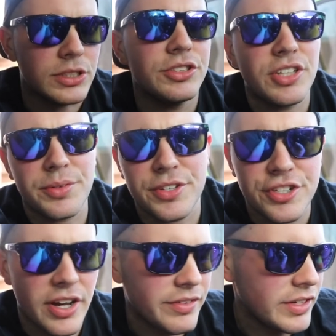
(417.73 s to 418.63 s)
Oh, you start with the
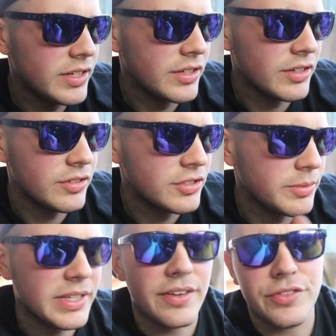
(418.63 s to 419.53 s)
Chevy, you know, you
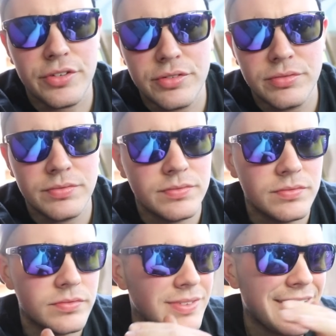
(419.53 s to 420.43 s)
start with the F2,
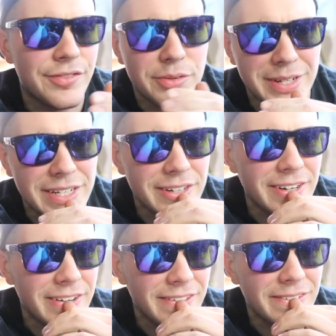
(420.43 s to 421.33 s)
F3,
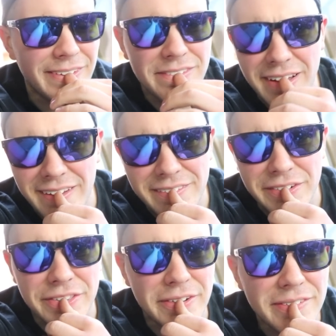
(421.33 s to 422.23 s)
or
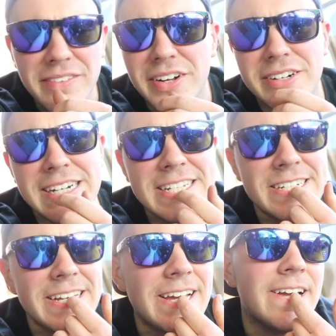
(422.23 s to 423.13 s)
3500
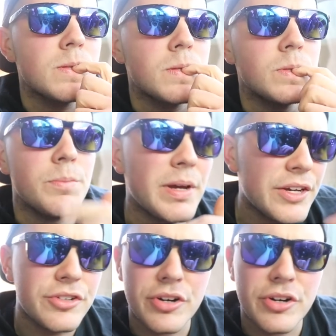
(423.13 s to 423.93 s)
HD. You pick your